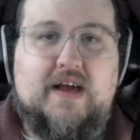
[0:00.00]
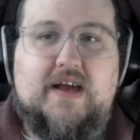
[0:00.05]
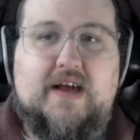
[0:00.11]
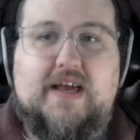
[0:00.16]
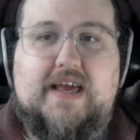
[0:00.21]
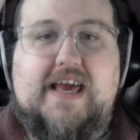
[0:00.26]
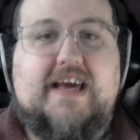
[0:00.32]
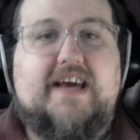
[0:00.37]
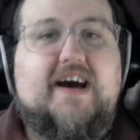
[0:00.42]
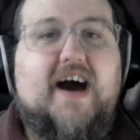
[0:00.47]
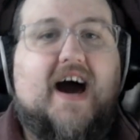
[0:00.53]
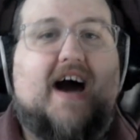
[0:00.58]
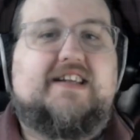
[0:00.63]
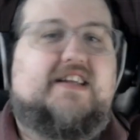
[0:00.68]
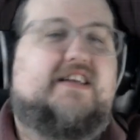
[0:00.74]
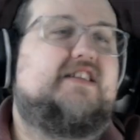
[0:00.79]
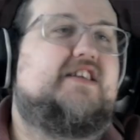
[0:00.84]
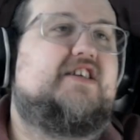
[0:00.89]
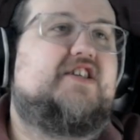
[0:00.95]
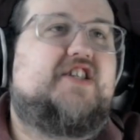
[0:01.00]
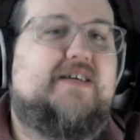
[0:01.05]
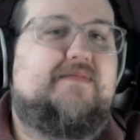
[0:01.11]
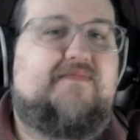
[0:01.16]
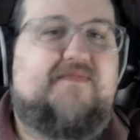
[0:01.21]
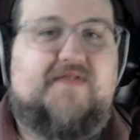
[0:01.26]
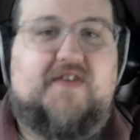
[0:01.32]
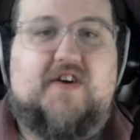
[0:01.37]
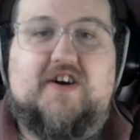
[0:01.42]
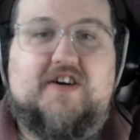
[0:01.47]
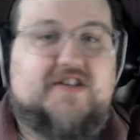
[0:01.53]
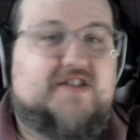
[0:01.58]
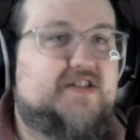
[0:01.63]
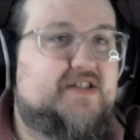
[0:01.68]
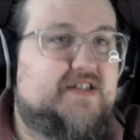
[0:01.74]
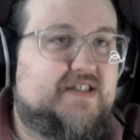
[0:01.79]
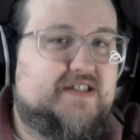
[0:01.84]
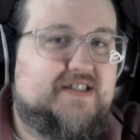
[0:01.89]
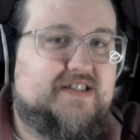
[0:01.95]
he got to the ship
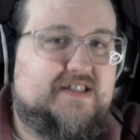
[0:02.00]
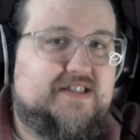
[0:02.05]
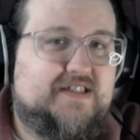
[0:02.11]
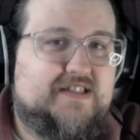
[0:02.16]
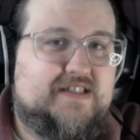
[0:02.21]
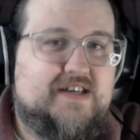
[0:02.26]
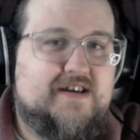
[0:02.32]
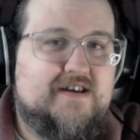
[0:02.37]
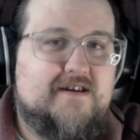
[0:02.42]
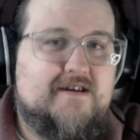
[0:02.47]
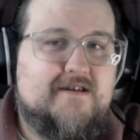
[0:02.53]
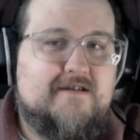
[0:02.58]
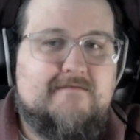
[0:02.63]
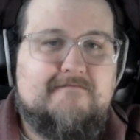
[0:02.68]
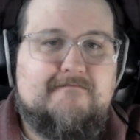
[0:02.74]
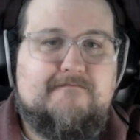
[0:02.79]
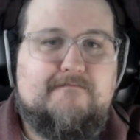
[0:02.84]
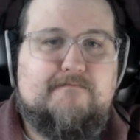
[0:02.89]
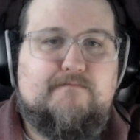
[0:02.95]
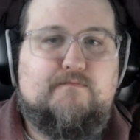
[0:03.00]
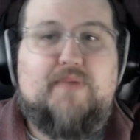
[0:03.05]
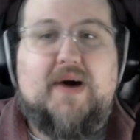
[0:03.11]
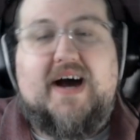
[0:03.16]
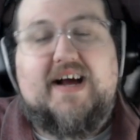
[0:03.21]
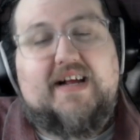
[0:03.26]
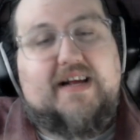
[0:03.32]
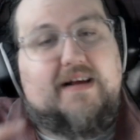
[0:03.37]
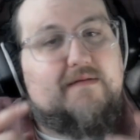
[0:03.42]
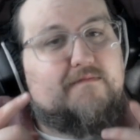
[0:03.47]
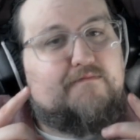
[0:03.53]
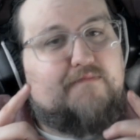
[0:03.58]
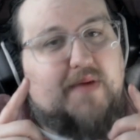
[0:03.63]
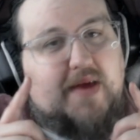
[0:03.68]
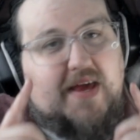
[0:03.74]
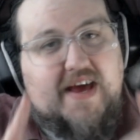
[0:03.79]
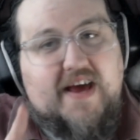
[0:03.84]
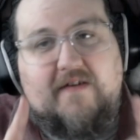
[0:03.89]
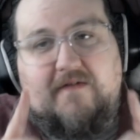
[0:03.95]
first. But
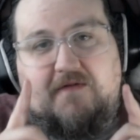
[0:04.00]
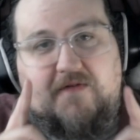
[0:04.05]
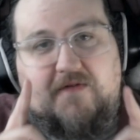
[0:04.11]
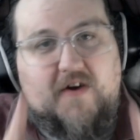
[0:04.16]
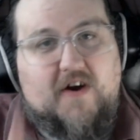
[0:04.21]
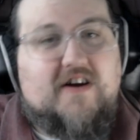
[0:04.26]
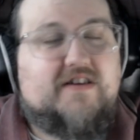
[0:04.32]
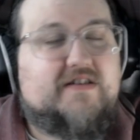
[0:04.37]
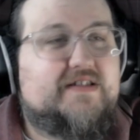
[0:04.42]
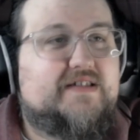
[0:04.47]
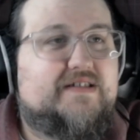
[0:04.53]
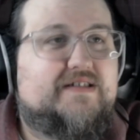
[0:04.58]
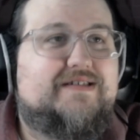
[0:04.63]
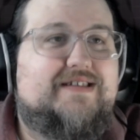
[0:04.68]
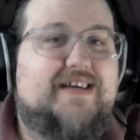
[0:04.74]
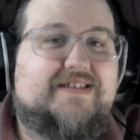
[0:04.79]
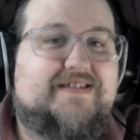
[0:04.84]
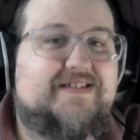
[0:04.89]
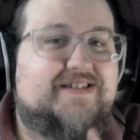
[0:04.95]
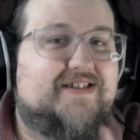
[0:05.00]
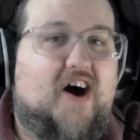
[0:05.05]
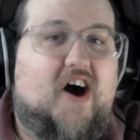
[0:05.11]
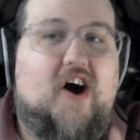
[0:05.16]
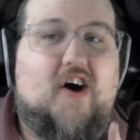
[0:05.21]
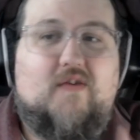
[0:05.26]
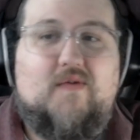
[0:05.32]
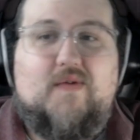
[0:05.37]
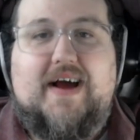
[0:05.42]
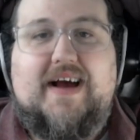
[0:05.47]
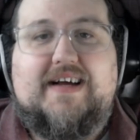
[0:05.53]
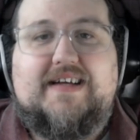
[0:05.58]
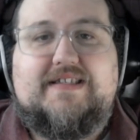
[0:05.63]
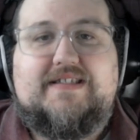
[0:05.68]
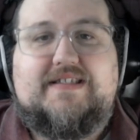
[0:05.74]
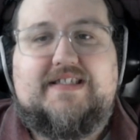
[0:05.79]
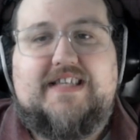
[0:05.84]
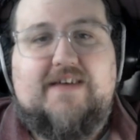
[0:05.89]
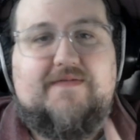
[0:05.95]
being first doesn't
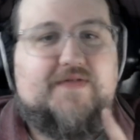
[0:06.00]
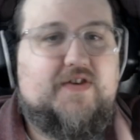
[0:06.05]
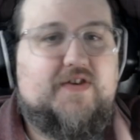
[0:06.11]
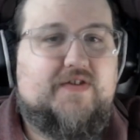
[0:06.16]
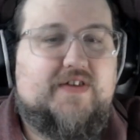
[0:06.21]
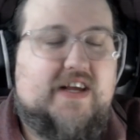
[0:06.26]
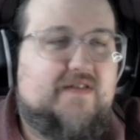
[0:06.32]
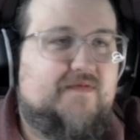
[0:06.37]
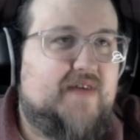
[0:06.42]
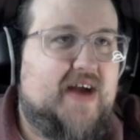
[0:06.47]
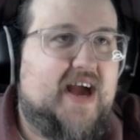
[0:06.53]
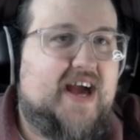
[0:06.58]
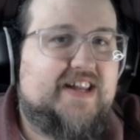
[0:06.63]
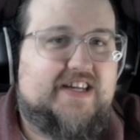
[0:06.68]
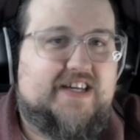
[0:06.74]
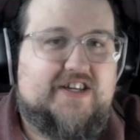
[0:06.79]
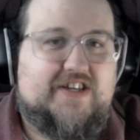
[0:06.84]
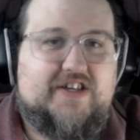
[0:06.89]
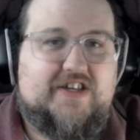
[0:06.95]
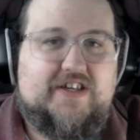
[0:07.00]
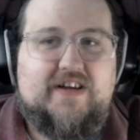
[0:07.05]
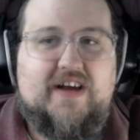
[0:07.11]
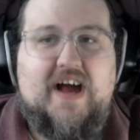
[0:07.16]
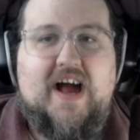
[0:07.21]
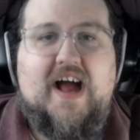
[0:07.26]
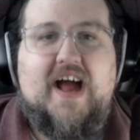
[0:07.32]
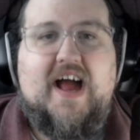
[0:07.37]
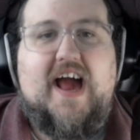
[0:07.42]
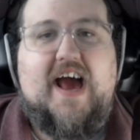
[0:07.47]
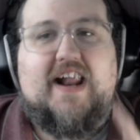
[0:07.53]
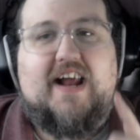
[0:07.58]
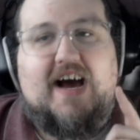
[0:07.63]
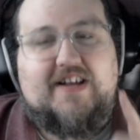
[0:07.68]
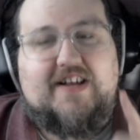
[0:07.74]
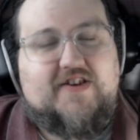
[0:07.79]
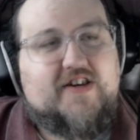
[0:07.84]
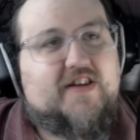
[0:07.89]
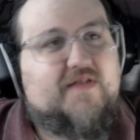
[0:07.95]
always give you the advantage. And
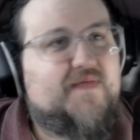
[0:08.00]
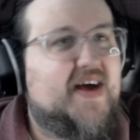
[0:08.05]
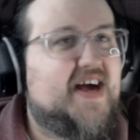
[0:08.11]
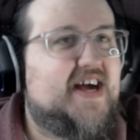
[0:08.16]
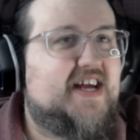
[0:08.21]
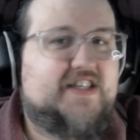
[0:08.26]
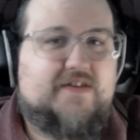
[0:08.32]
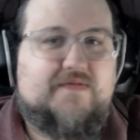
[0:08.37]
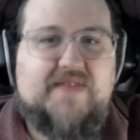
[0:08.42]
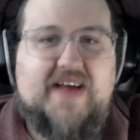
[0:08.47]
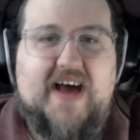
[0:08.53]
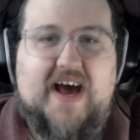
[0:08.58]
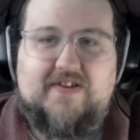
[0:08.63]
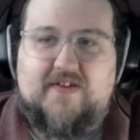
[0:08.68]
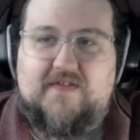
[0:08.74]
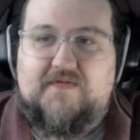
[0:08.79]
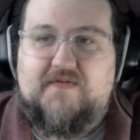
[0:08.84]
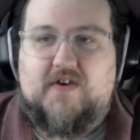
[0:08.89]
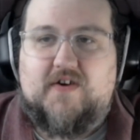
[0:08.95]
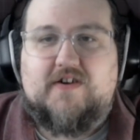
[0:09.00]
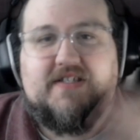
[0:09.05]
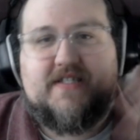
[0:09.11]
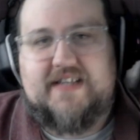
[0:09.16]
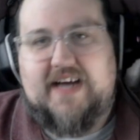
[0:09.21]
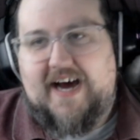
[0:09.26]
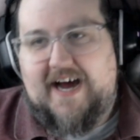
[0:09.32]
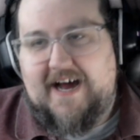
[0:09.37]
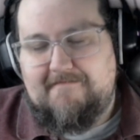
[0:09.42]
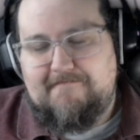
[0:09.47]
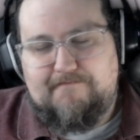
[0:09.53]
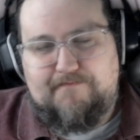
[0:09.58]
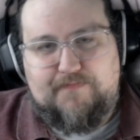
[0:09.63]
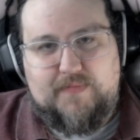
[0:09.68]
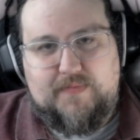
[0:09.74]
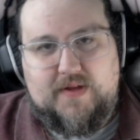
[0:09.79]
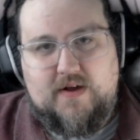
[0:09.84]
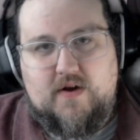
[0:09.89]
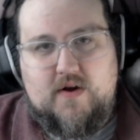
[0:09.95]
I took advantage of that the first time,
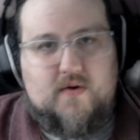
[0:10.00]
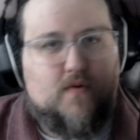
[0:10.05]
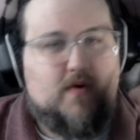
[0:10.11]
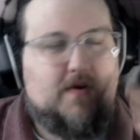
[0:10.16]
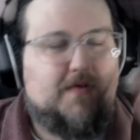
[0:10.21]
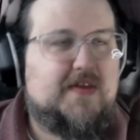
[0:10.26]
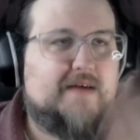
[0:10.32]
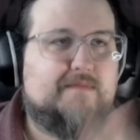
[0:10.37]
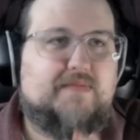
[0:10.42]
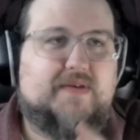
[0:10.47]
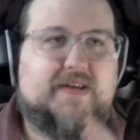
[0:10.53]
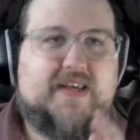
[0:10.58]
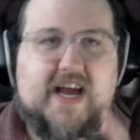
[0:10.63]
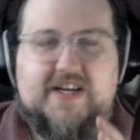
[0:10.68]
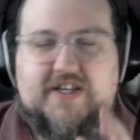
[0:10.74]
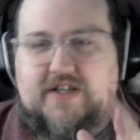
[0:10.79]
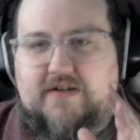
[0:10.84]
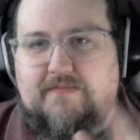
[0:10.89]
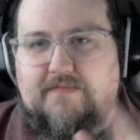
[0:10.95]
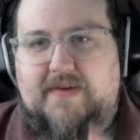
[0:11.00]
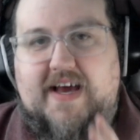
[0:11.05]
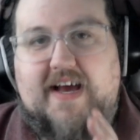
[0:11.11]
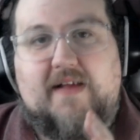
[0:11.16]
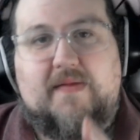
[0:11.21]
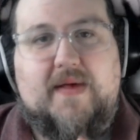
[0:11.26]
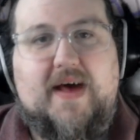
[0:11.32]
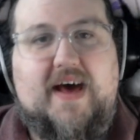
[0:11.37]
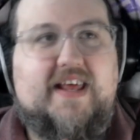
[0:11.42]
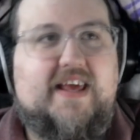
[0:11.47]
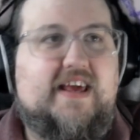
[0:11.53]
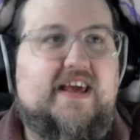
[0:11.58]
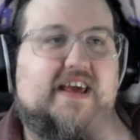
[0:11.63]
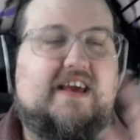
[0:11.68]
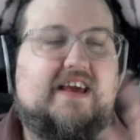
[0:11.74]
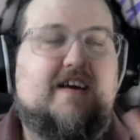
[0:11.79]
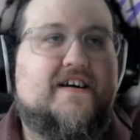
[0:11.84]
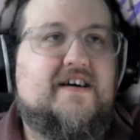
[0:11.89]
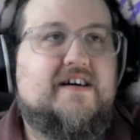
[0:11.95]
with the implication being that
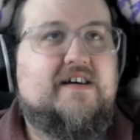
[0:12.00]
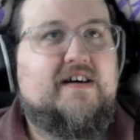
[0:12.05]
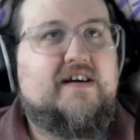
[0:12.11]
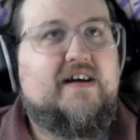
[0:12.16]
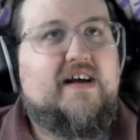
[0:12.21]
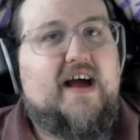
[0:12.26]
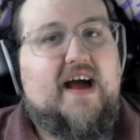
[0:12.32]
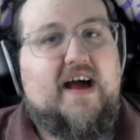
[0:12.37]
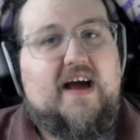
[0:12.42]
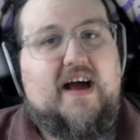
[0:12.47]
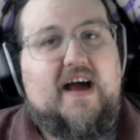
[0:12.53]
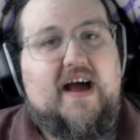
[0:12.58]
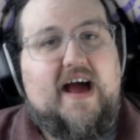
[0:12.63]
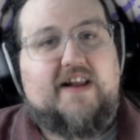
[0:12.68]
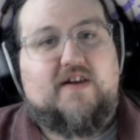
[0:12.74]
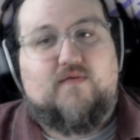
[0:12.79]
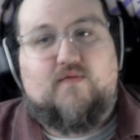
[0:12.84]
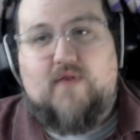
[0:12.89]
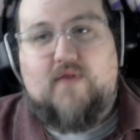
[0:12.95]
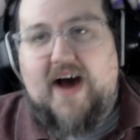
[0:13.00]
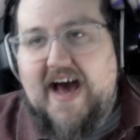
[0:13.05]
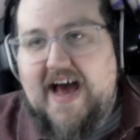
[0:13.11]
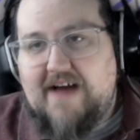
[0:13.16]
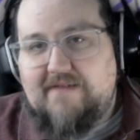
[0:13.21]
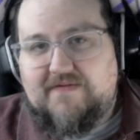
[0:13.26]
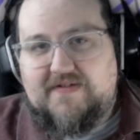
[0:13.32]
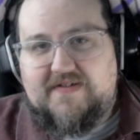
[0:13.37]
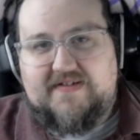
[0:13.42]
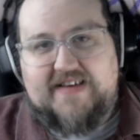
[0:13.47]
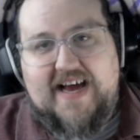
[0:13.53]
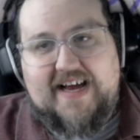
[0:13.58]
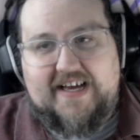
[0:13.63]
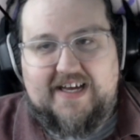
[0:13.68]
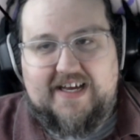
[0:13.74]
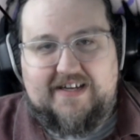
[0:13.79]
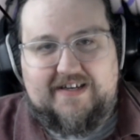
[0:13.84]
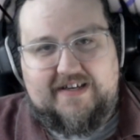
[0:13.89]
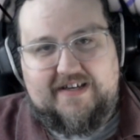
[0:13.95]
he had arrived
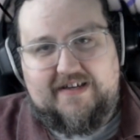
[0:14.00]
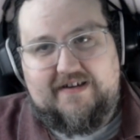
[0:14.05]
second,